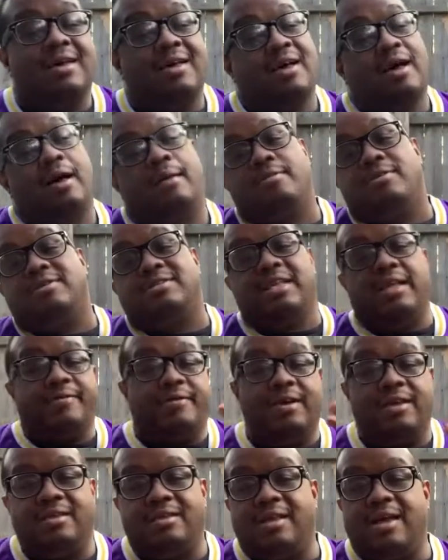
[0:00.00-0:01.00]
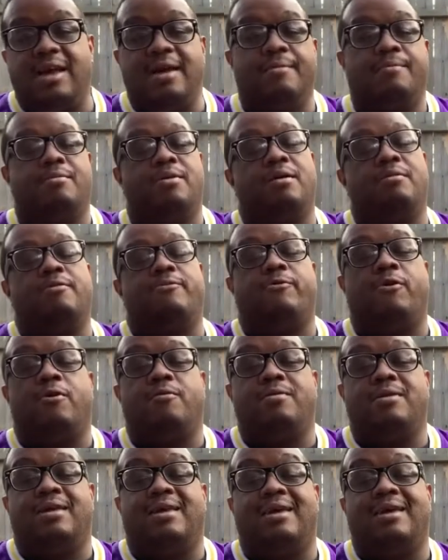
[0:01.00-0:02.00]
I'm just leave it at that. But before
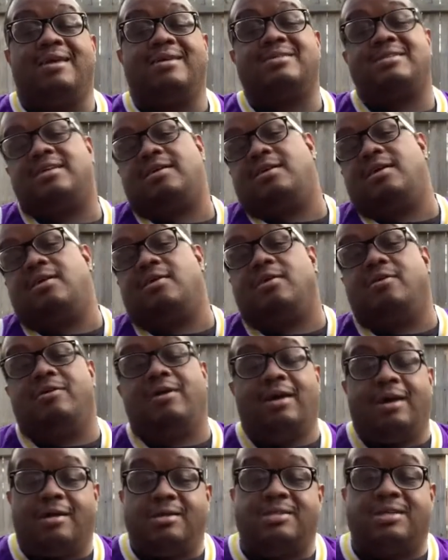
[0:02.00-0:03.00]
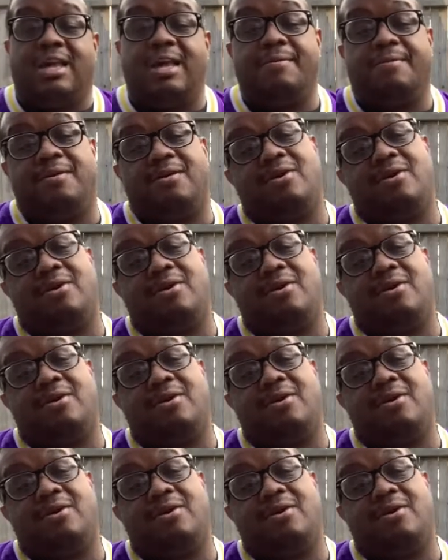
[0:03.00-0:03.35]
we begin, take care of a little housekeeping.